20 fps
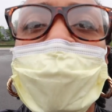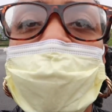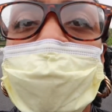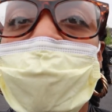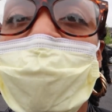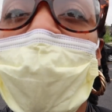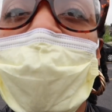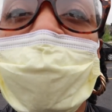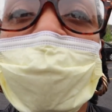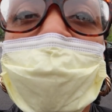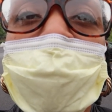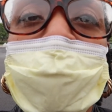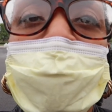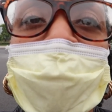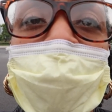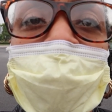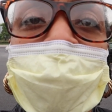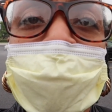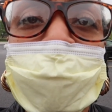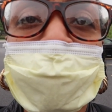Can y'all hear
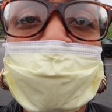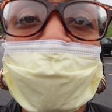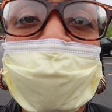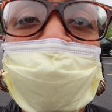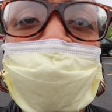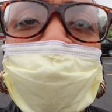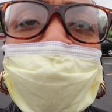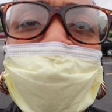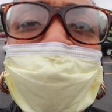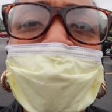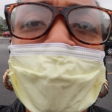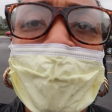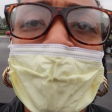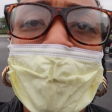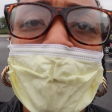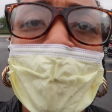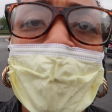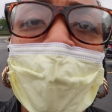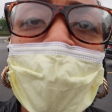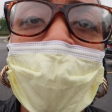me?
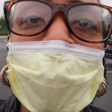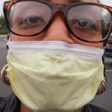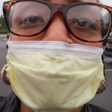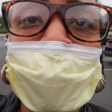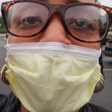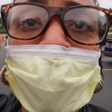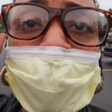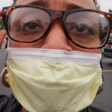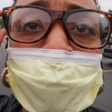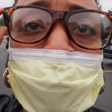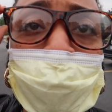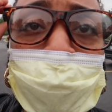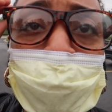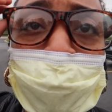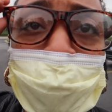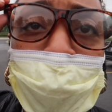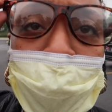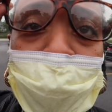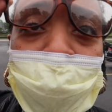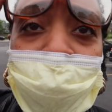I am not even
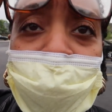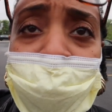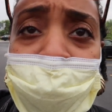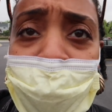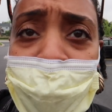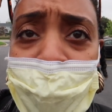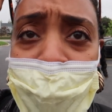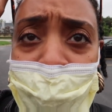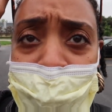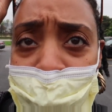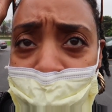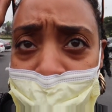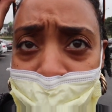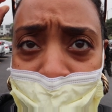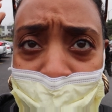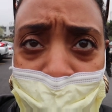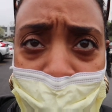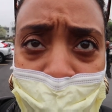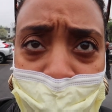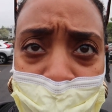sure,
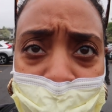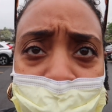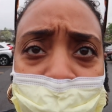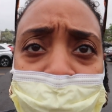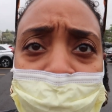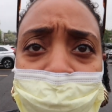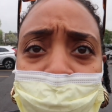hun.